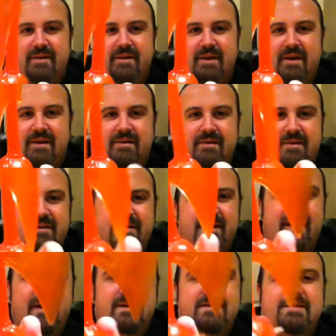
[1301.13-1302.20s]
yeah, the
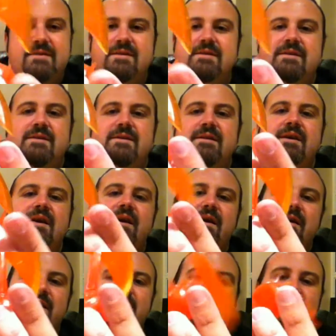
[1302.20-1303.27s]
axe.
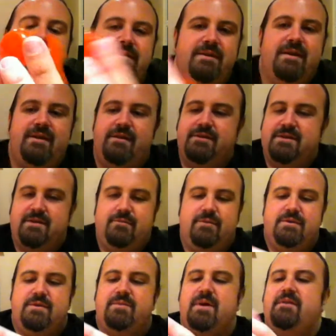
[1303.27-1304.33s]
He only used it
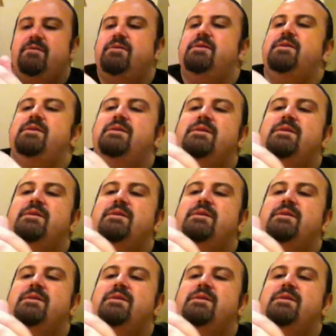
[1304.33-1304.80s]
once apparently.